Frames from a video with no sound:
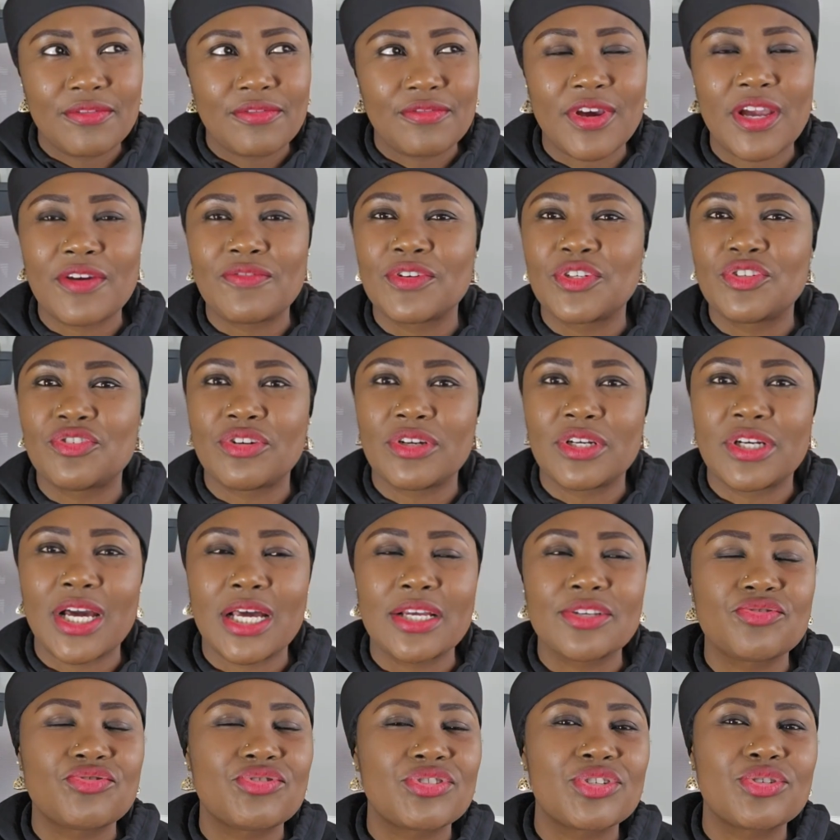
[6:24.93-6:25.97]
500
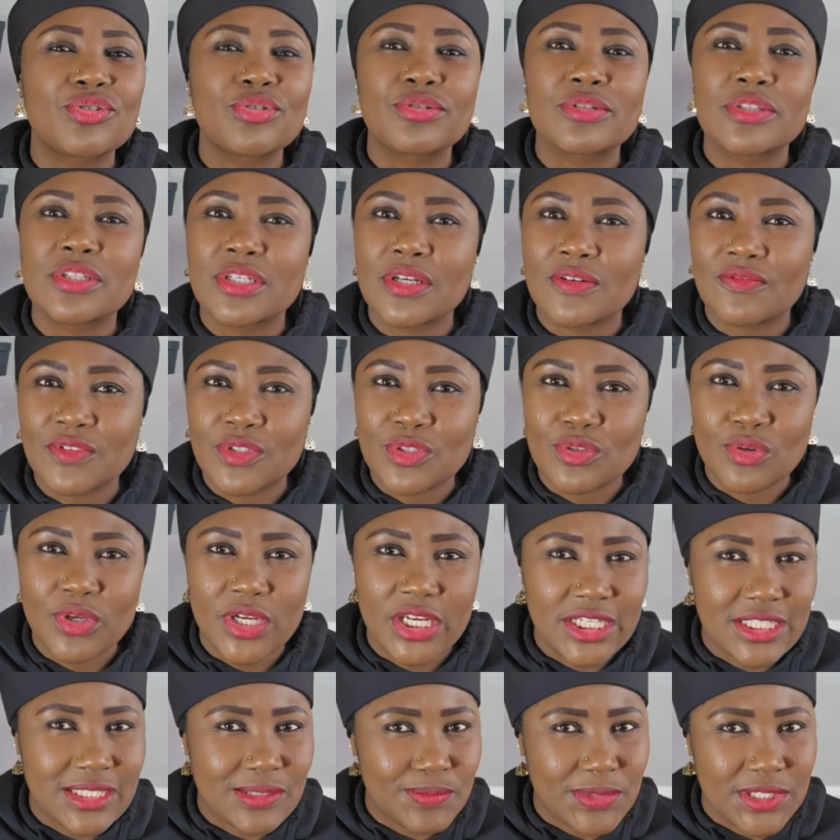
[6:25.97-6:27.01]
has returned 7 to
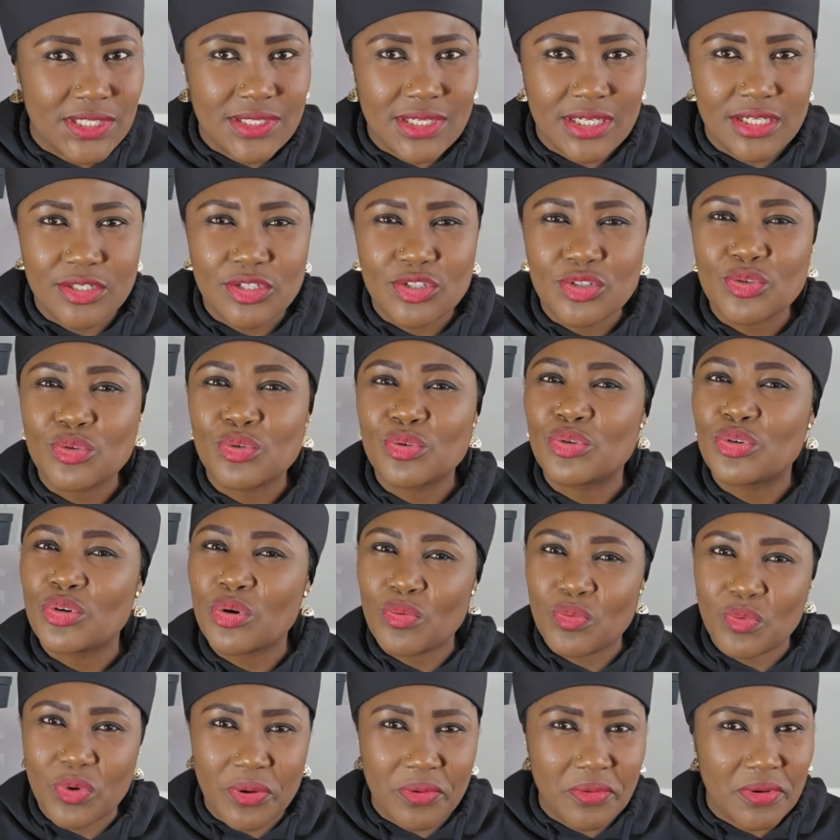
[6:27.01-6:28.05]
8%. So
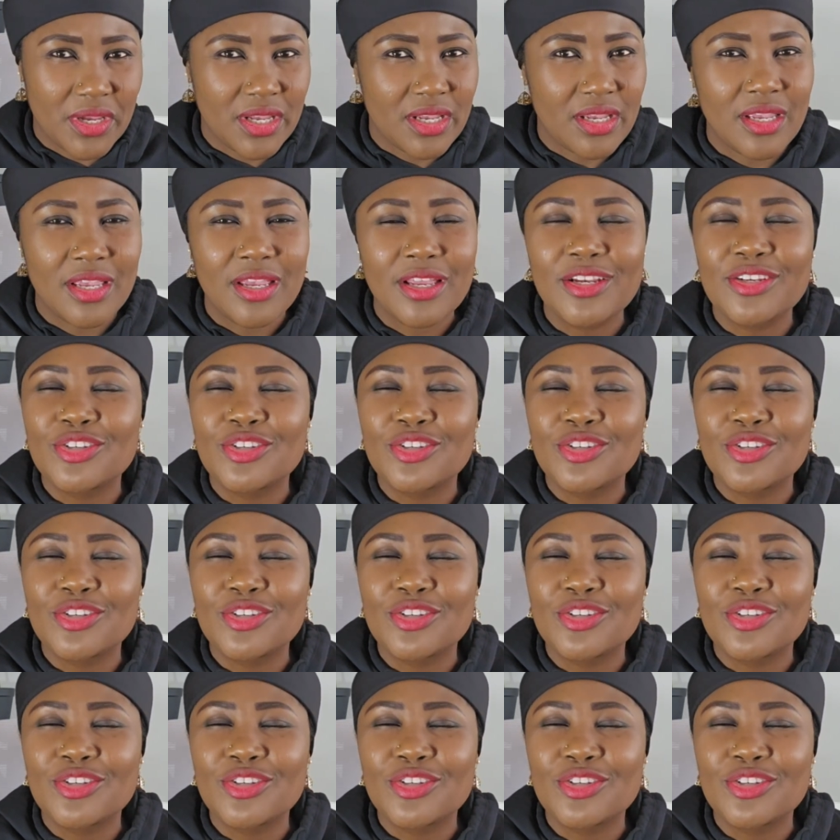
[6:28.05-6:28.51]
don't worry.